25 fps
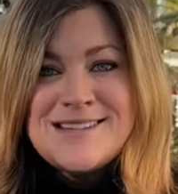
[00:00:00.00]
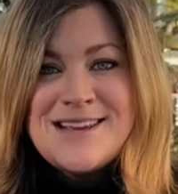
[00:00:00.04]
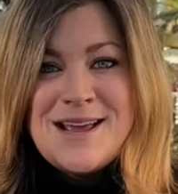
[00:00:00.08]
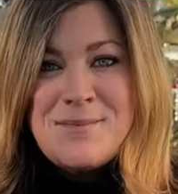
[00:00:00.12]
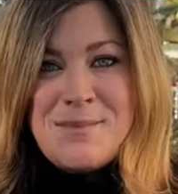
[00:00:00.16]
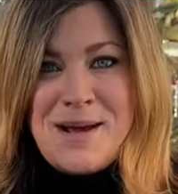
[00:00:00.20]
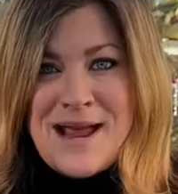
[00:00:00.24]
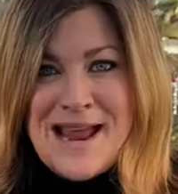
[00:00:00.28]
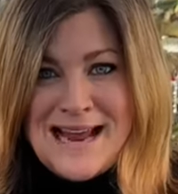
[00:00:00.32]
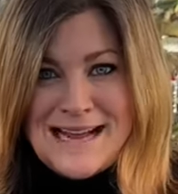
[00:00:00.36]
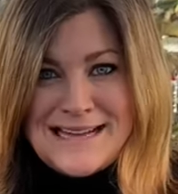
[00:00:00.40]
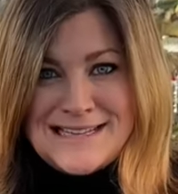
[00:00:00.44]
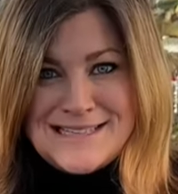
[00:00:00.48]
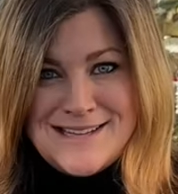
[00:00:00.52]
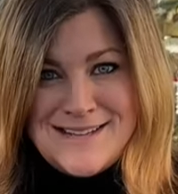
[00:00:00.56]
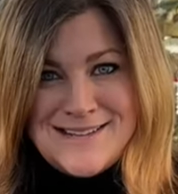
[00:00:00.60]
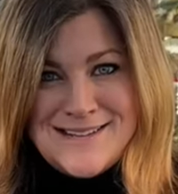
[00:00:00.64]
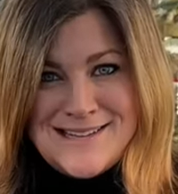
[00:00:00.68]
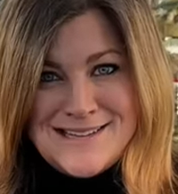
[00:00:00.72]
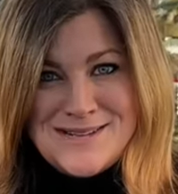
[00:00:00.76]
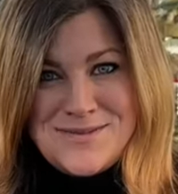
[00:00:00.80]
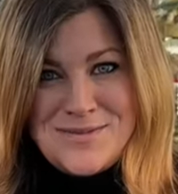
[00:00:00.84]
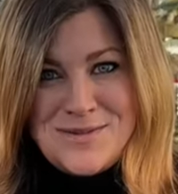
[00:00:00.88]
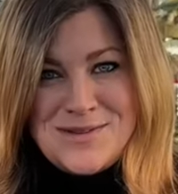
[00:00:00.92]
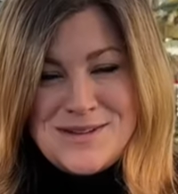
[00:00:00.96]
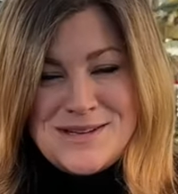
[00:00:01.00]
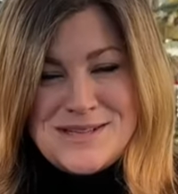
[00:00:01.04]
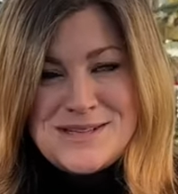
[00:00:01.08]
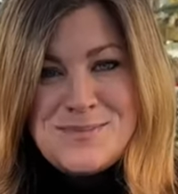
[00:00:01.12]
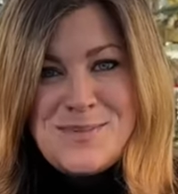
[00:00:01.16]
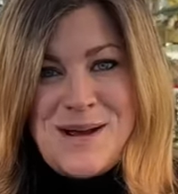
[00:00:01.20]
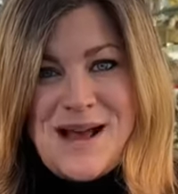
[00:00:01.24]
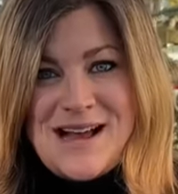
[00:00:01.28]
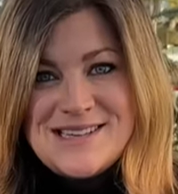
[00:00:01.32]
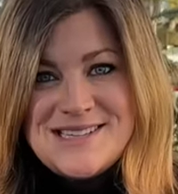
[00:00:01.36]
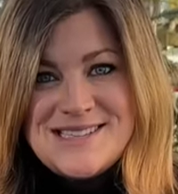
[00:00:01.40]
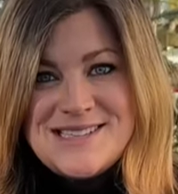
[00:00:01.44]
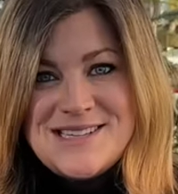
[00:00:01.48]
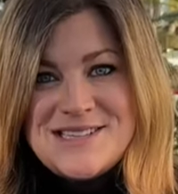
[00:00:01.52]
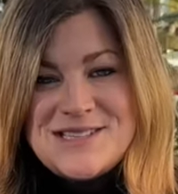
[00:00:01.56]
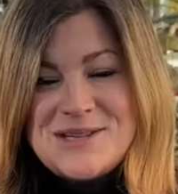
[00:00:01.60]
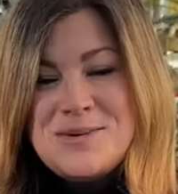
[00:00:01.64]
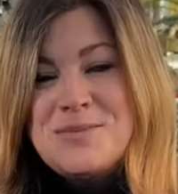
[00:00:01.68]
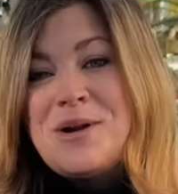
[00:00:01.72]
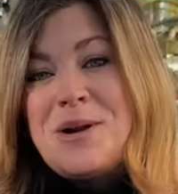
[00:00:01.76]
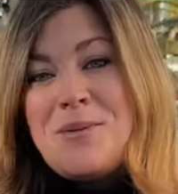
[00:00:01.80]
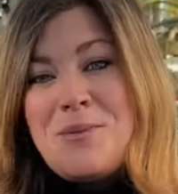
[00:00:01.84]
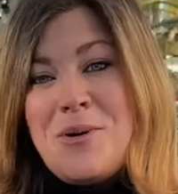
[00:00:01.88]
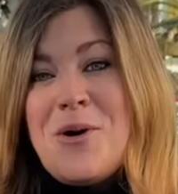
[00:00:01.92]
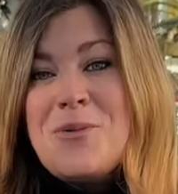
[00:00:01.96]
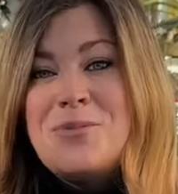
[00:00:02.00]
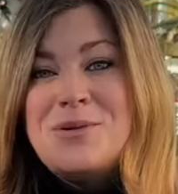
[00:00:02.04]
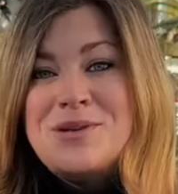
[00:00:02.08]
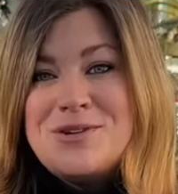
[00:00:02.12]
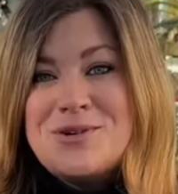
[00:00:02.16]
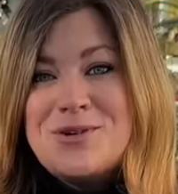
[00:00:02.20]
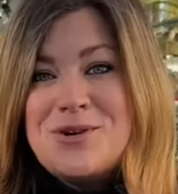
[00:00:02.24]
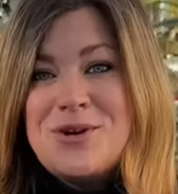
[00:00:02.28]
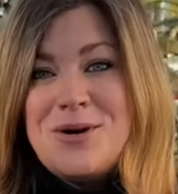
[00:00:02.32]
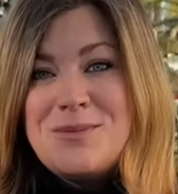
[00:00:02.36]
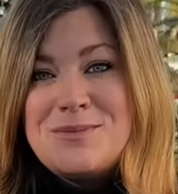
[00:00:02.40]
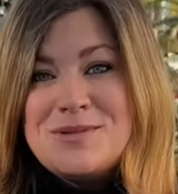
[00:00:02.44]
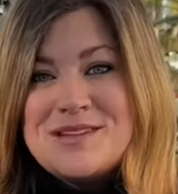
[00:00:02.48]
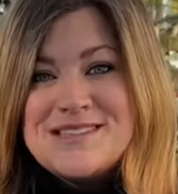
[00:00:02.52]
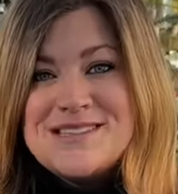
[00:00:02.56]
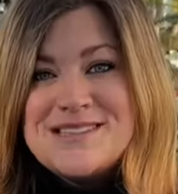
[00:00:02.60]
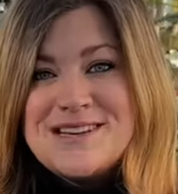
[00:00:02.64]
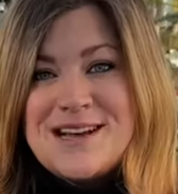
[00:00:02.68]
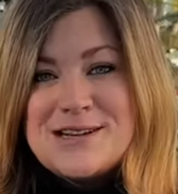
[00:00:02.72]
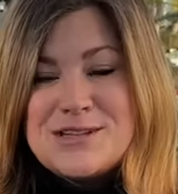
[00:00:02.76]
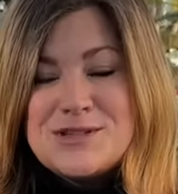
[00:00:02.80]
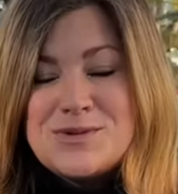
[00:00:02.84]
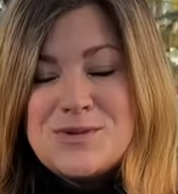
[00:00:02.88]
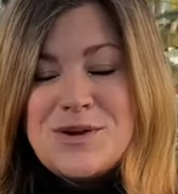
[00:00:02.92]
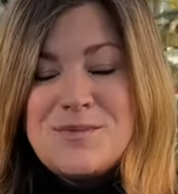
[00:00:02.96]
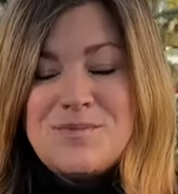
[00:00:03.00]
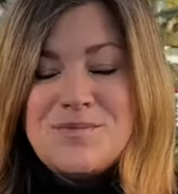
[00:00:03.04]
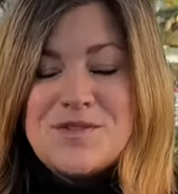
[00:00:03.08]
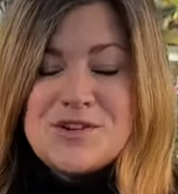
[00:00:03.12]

get my hands on these for this past season, but I'm hoping to grow them this next one.